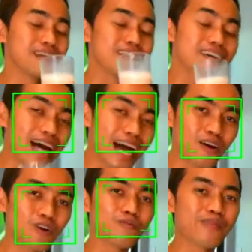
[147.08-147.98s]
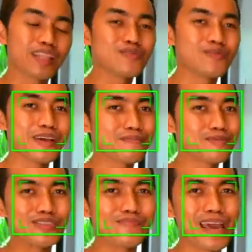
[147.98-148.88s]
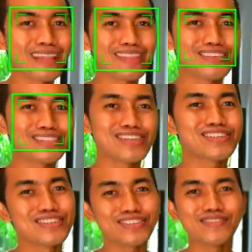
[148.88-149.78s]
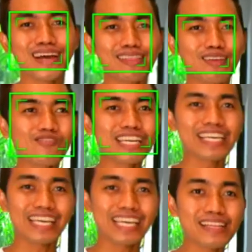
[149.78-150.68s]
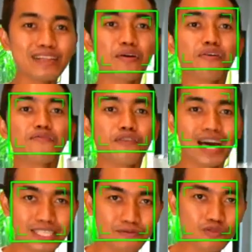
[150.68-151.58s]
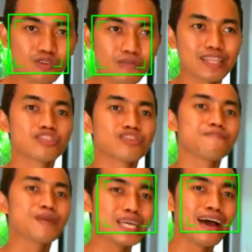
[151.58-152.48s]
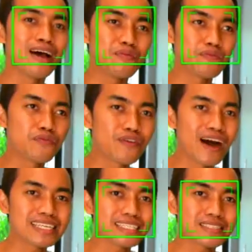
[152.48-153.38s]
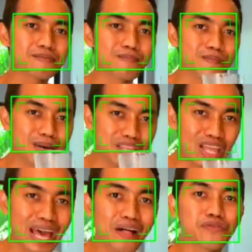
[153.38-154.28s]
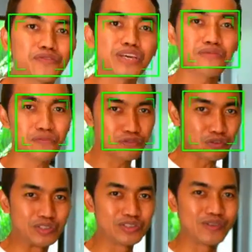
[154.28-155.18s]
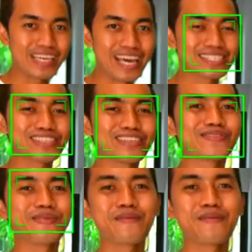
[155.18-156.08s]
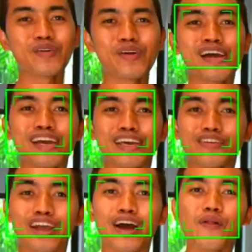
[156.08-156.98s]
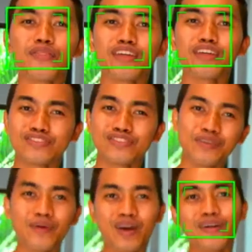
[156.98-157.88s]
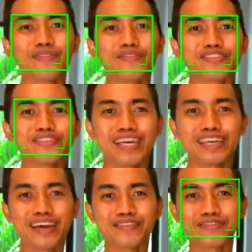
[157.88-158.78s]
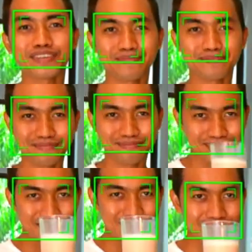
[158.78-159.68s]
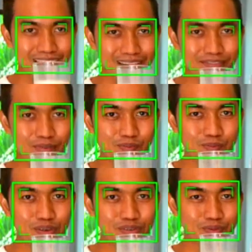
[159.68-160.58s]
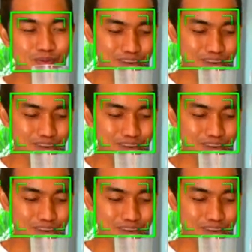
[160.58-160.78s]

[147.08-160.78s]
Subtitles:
I hope that you'll be able to make that decision to not only eat fast food, but should be fast but healthy food, okay? Still remember, your health is your wealth, so take care of it. Have a beautiful morning.